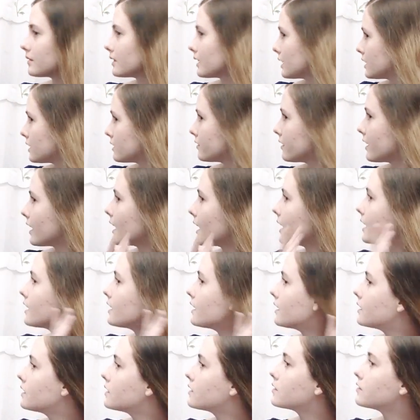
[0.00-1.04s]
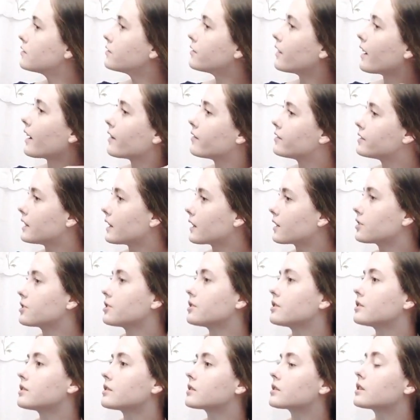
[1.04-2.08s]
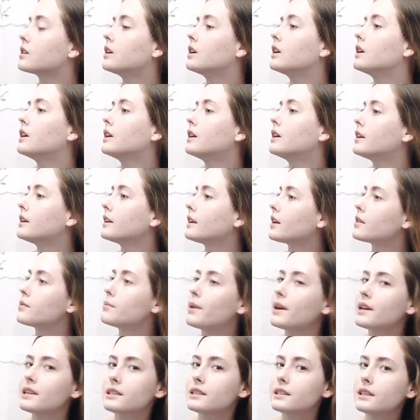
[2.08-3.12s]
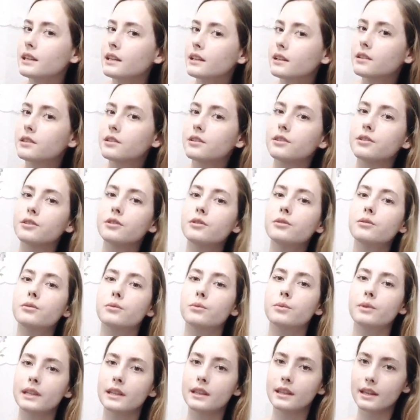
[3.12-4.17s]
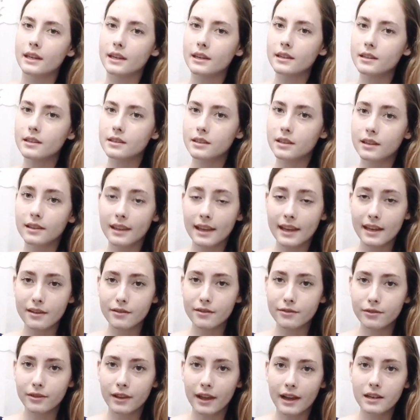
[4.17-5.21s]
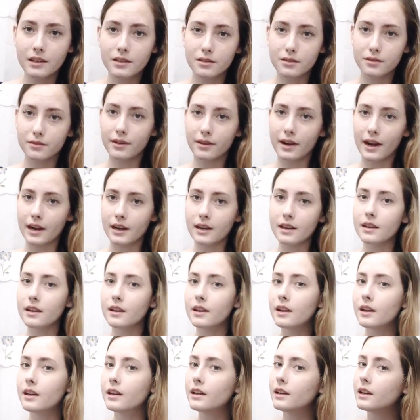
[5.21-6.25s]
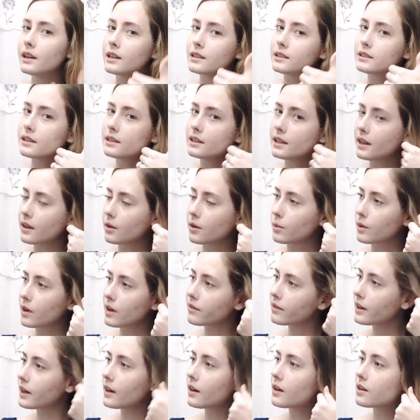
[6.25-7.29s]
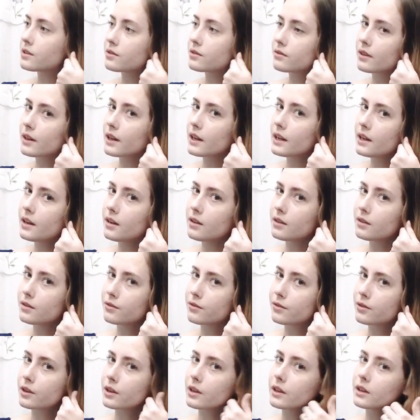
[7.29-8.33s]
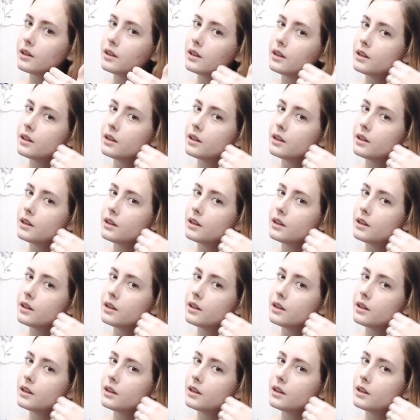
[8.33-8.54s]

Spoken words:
and divide it into 5 sections. Now the best thing to do with this, to lay it flat to divide it, is to take whatever hair is right here in the front